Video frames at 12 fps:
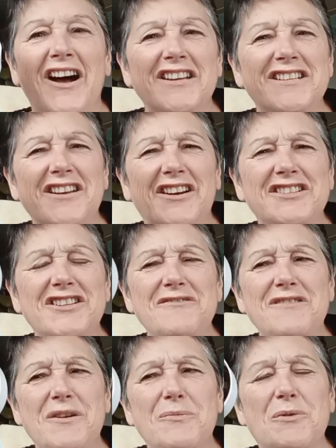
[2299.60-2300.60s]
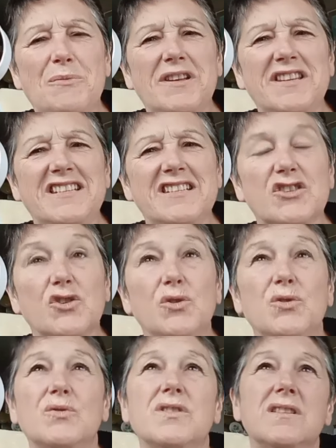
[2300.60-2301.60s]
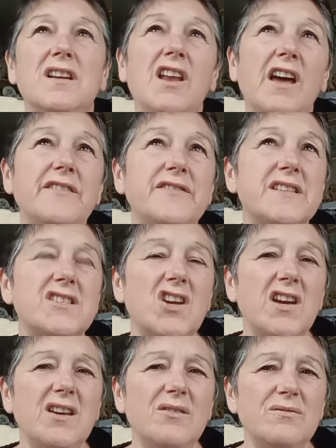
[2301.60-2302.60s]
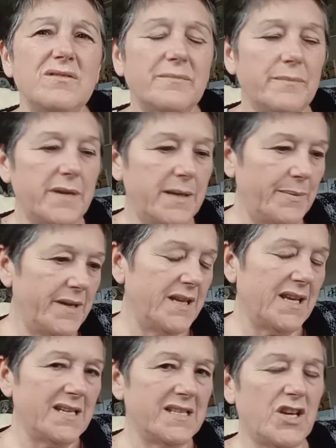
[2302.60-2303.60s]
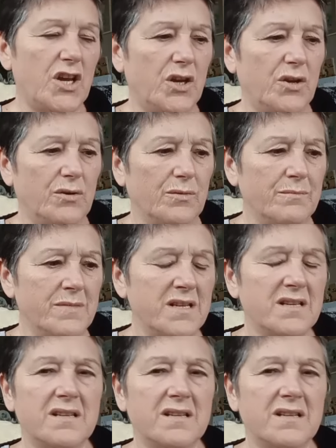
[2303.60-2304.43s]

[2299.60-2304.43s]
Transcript: I, I don't know what one this is called. Lifestyle? Maybe that's home.